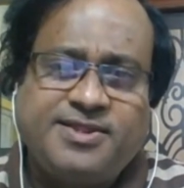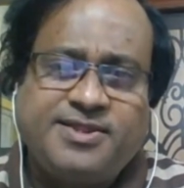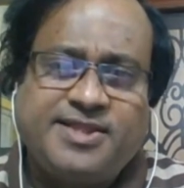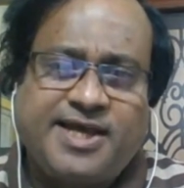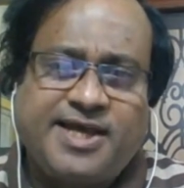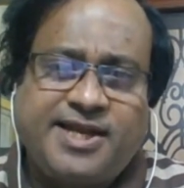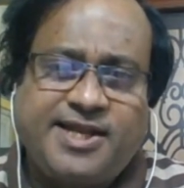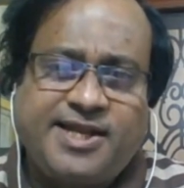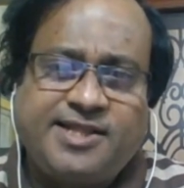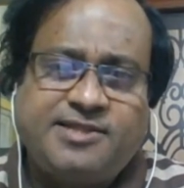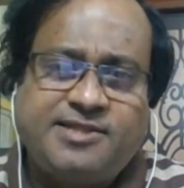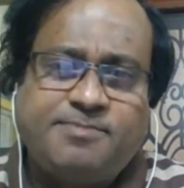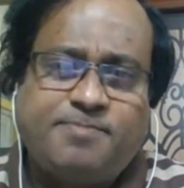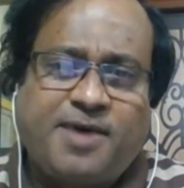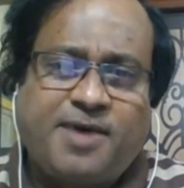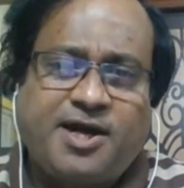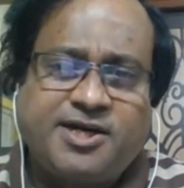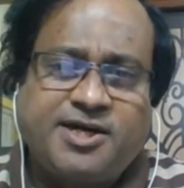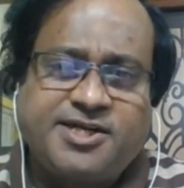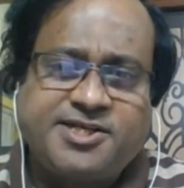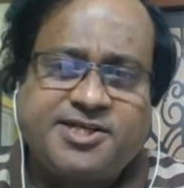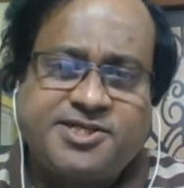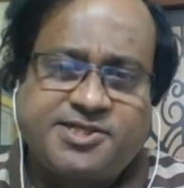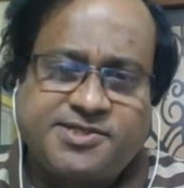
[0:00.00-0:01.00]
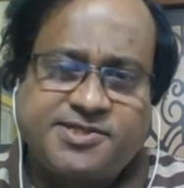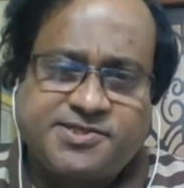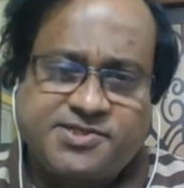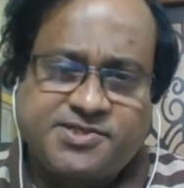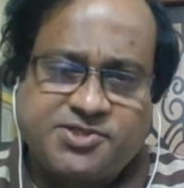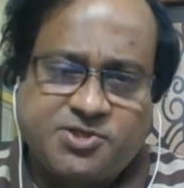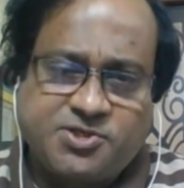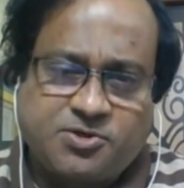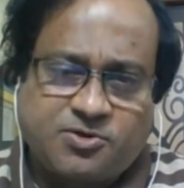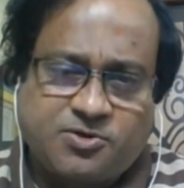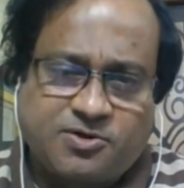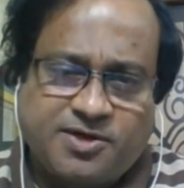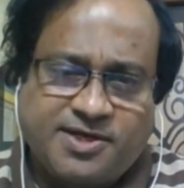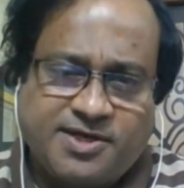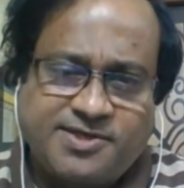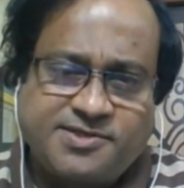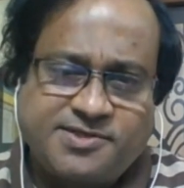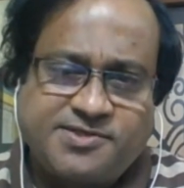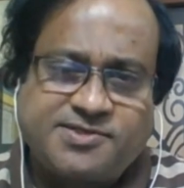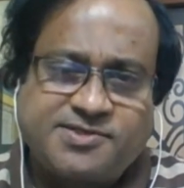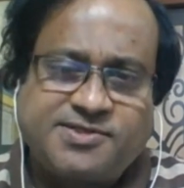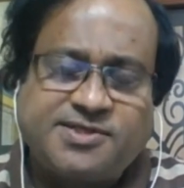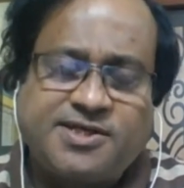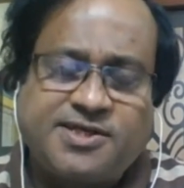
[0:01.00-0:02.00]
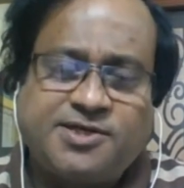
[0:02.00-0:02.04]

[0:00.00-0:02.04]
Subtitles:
Dalit partition stories,